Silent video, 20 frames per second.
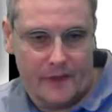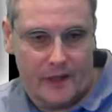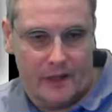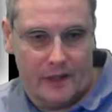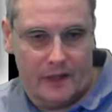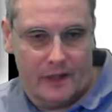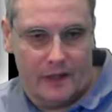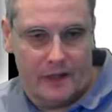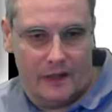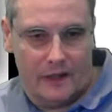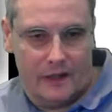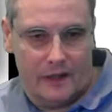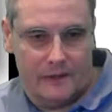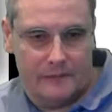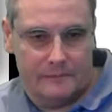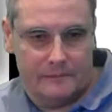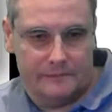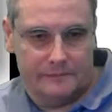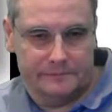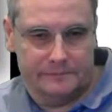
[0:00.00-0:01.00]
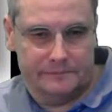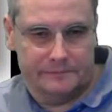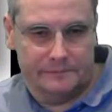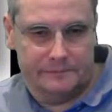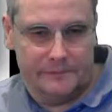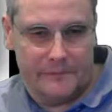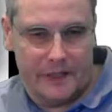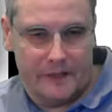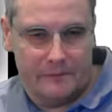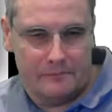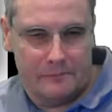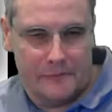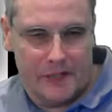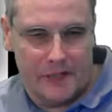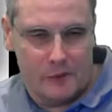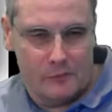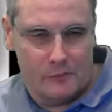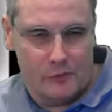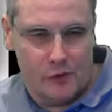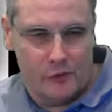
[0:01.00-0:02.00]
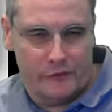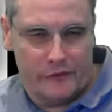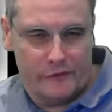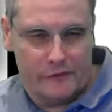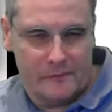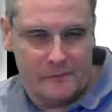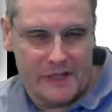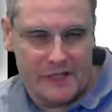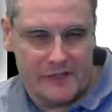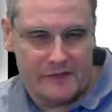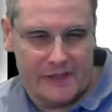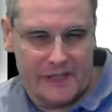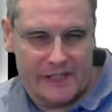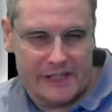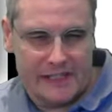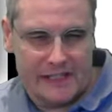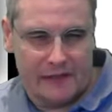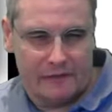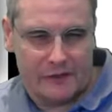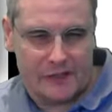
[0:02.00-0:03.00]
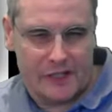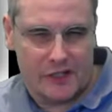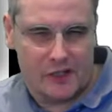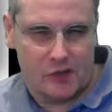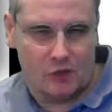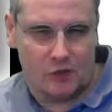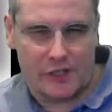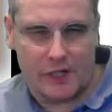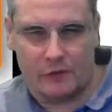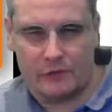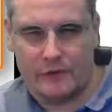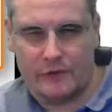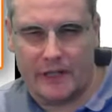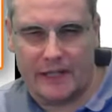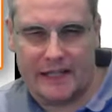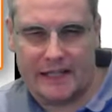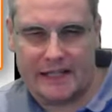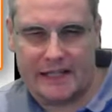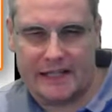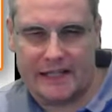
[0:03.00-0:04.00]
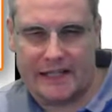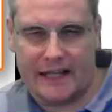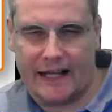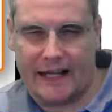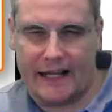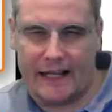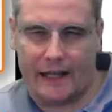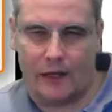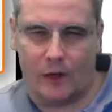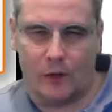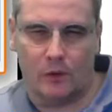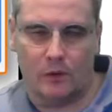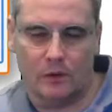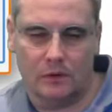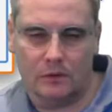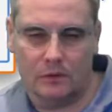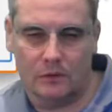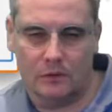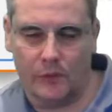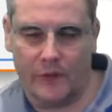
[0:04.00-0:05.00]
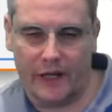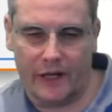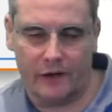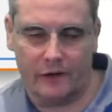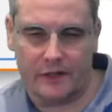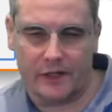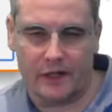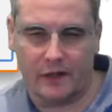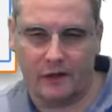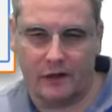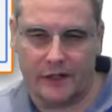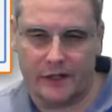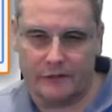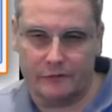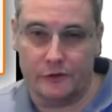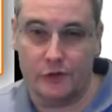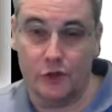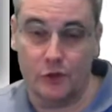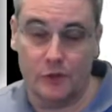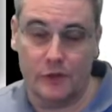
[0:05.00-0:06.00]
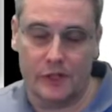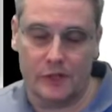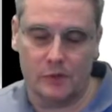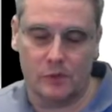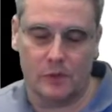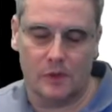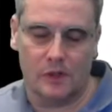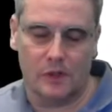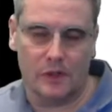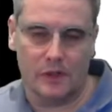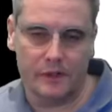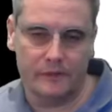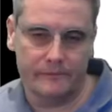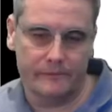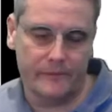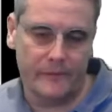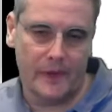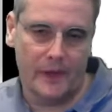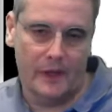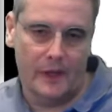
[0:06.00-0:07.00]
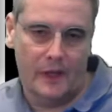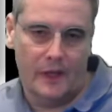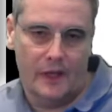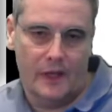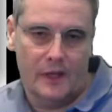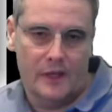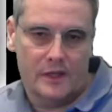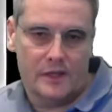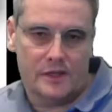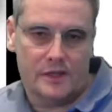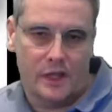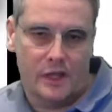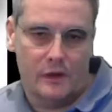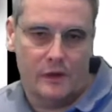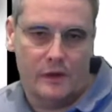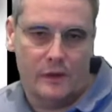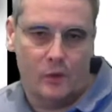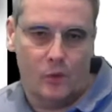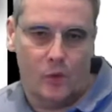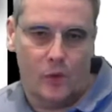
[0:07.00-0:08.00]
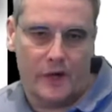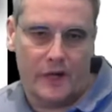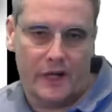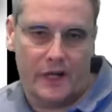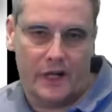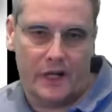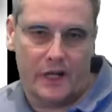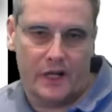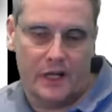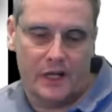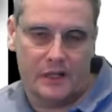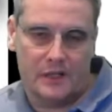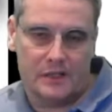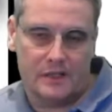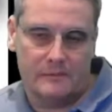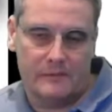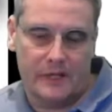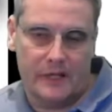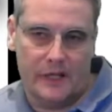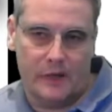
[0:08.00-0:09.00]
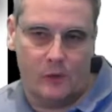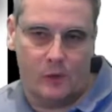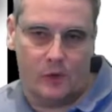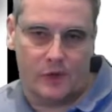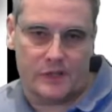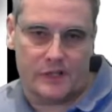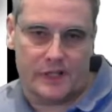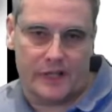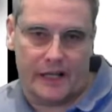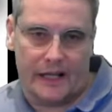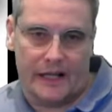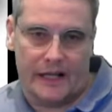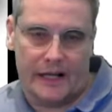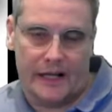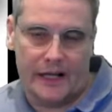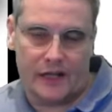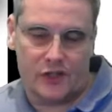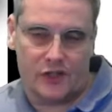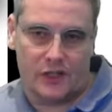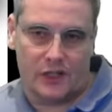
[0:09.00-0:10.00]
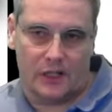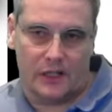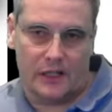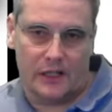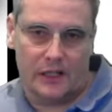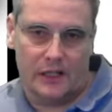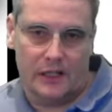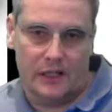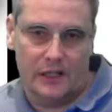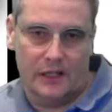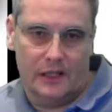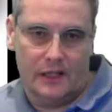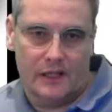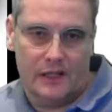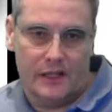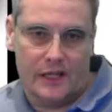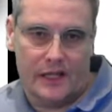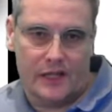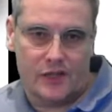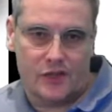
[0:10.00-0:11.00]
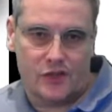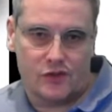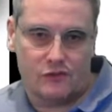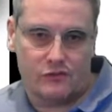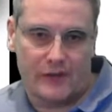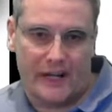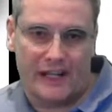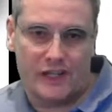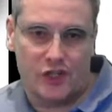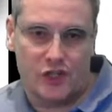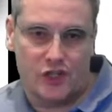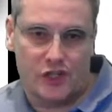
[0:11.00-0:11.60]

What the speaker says: And moving from each of these levels is also related to how we're going to kind of do this work. So what it occurred to me was that actually there's strategy